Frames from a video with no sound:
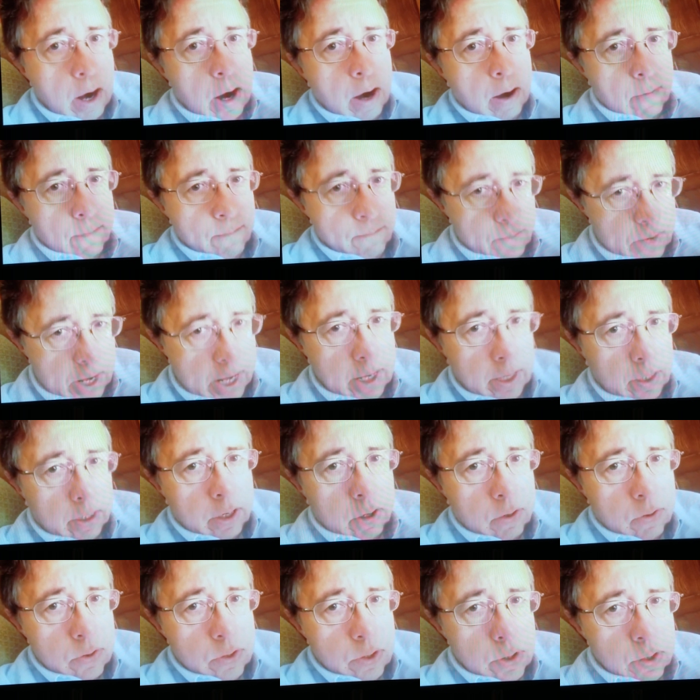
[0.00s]
are
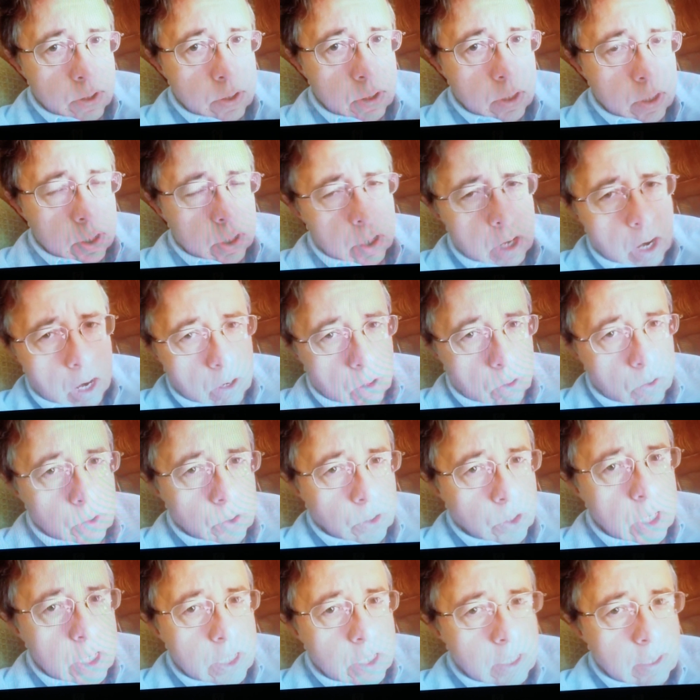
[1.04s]
failures. Our whole
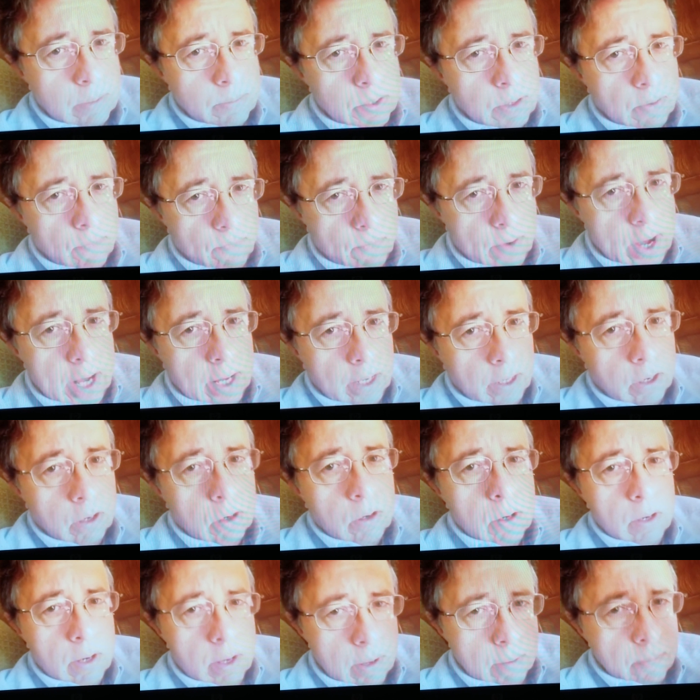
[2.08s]
system is a
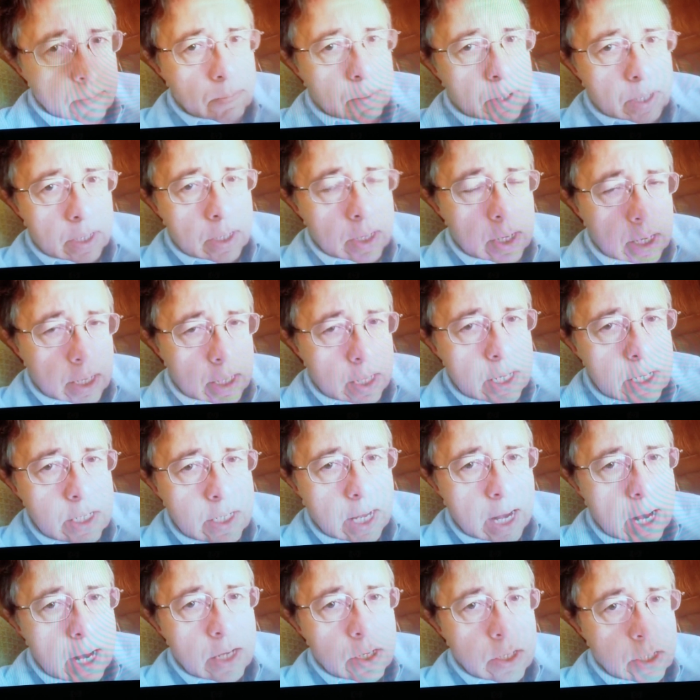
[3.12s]
failure, but in this
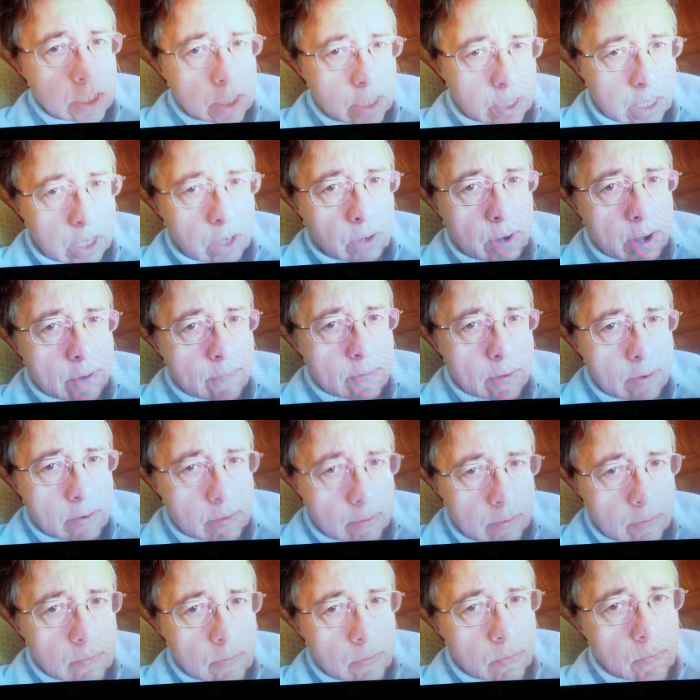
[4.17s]
case, they're
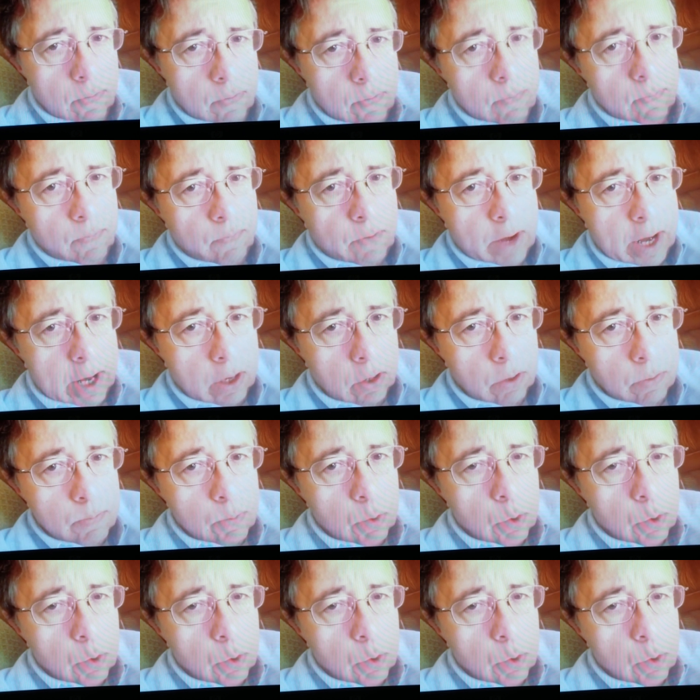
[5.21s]
even failed